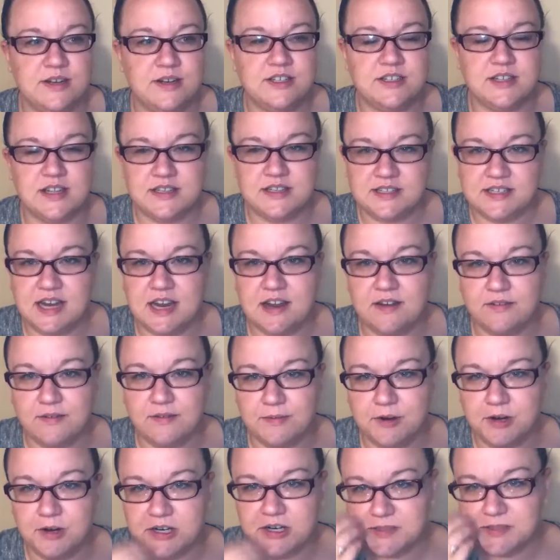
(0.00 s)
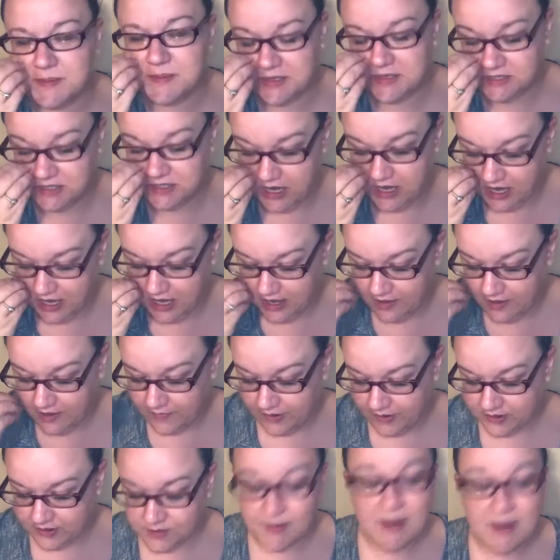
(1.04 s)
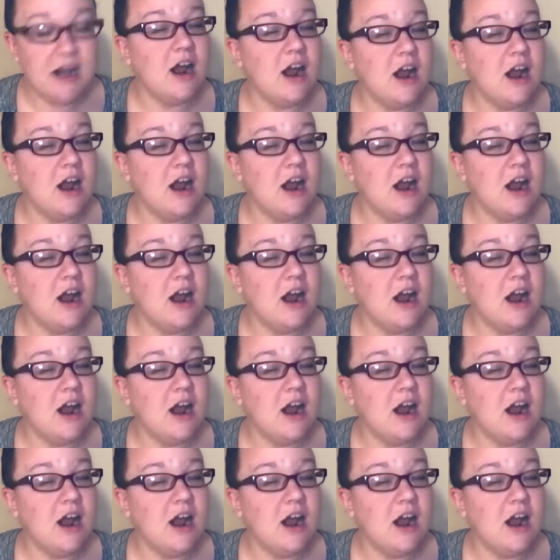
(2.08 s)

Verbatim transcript: much, let's take from Christmas. Bo spent